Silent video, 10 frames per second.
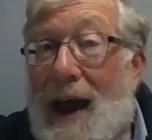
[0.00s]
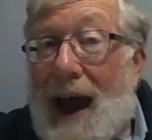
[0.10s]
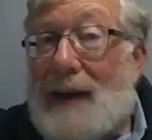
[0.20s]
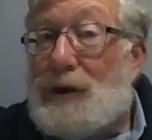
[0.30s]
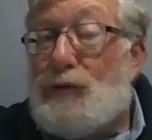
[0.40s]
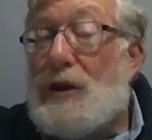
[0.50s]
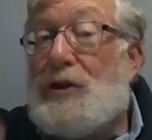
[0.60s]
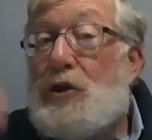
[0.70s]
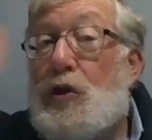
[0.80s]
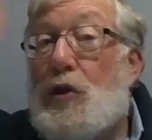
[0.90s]
has
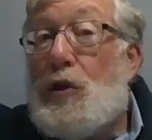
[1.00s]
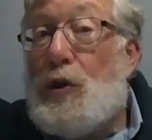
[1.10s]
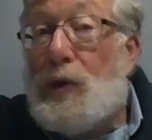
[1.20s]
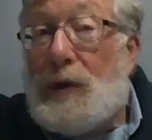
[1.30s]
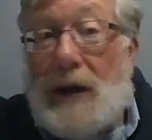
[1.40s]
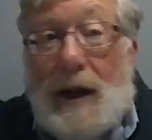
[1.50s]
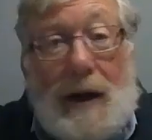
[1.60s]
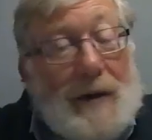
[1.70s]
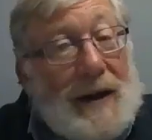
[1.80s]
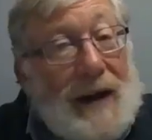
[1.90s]
renewed
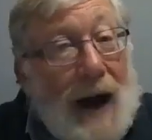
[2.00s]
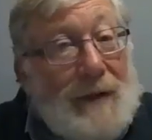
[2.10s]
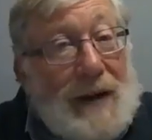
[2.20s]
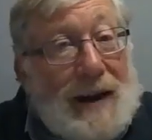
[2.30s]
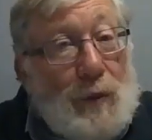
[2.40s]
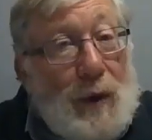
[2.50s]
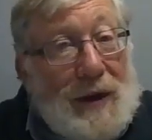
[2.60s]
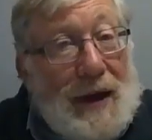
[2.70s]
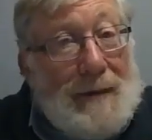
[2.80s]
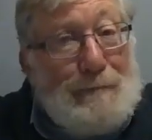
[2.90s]
the covenant with
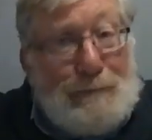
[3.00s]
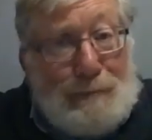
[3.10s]
him.